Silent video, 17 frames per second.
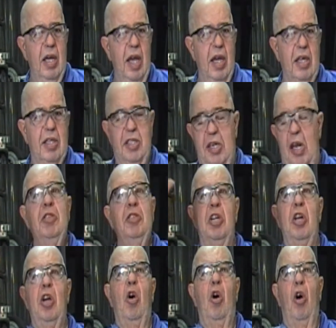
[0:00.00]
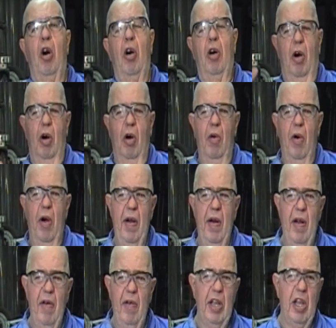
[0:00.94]
Excelsior or
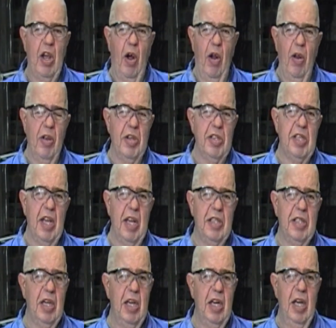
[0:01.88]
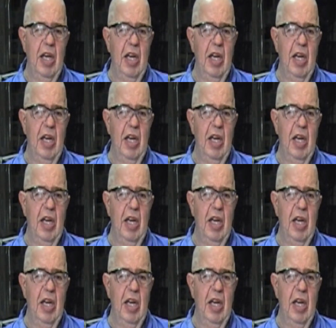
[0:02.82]
whatever they call those things.